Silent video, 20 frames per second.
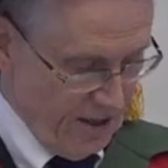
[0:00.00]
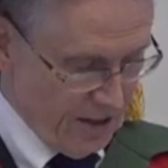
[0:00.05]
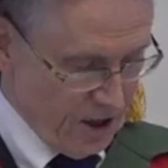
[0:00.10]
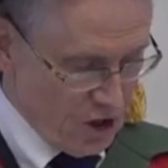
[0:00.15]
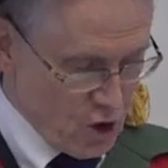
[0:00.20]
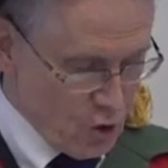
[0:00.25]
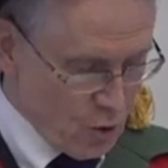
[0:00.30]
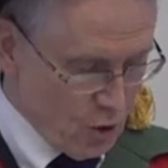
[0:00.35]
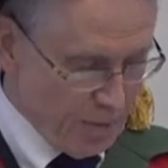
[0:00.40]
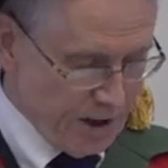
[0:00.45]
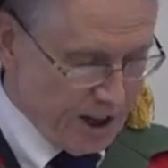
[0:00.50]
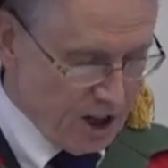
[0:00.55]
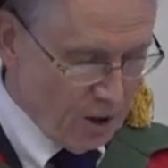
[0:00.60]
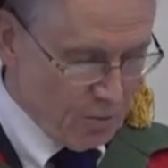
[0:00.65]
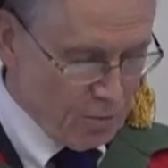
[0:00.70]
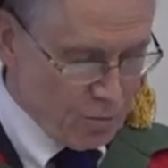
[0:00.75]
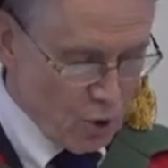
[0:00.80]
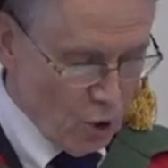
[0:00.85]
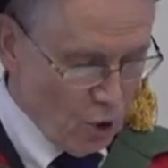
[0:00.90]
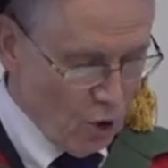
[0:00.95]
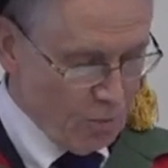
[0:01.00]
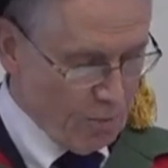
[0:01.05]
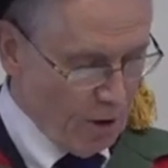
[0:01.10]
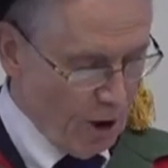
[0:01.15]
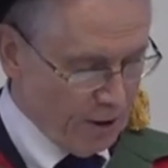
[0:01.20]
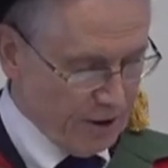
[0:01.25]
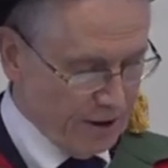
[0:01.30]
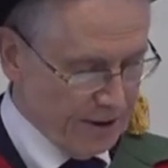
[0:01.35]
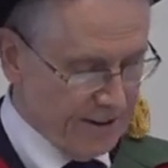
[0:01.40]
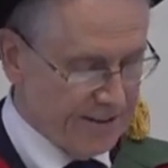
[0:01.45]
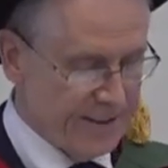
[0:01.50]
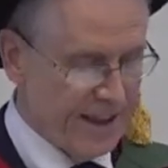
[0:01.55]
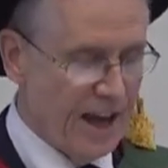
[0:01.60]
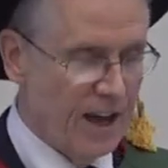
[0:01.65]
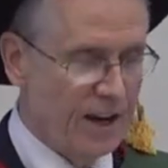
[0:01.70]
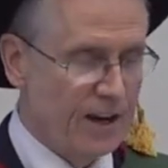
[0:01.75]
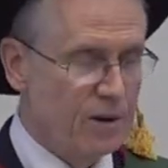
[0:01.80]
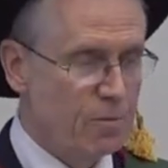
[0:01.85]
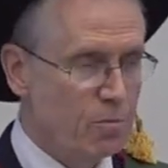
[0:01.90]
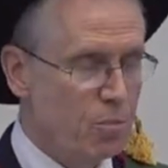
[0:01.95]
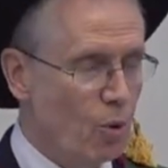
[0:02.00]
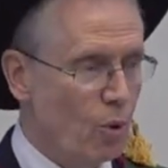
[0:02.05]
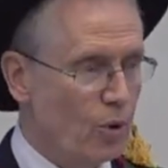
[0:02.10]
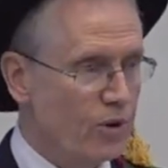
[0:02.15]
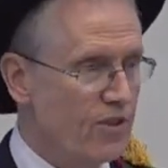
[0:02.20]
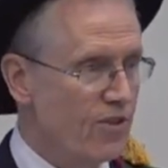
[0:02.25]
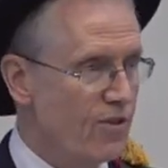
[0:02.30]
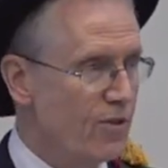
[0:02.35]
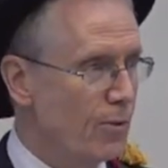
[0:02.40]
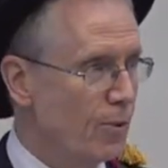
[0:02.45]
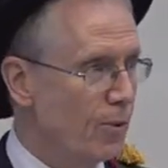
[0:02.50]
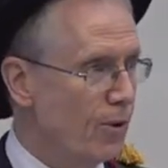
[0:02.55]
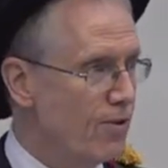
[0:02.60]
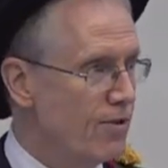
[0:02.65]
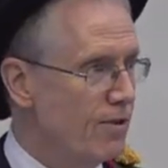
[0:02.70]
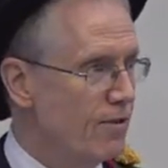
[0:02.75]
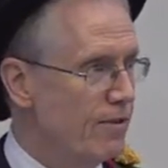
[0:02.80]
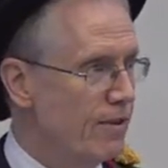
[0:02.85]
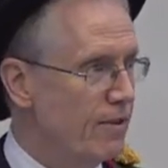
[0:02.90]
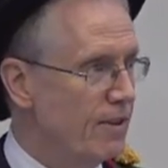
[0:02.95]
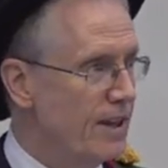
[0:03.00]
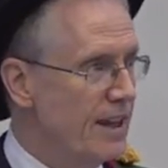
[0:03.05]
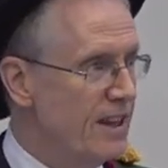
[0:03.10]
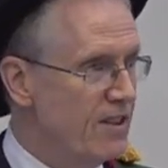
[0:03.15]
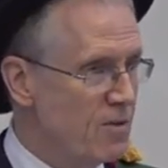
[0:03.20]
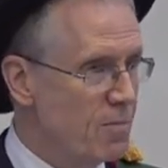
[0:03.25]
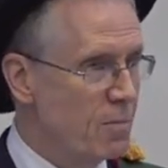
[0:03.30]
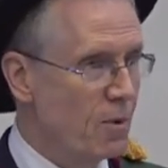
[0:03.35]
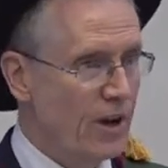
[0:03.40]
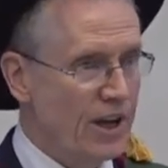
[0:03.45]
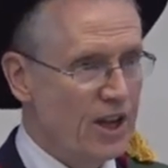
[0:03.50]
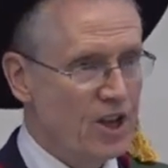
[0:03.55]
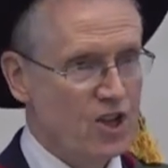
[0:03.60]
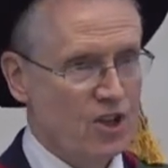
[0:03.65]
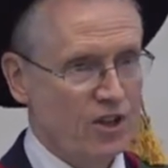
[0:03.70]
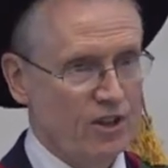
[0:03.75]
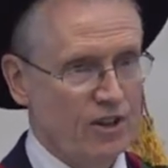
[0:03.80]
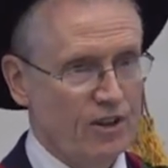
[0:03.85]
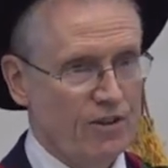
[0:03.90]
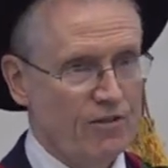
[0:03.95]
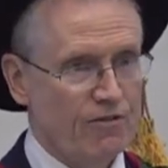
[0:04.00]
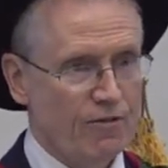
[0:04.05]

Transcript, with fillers: that you will become role models and an important source of inspiration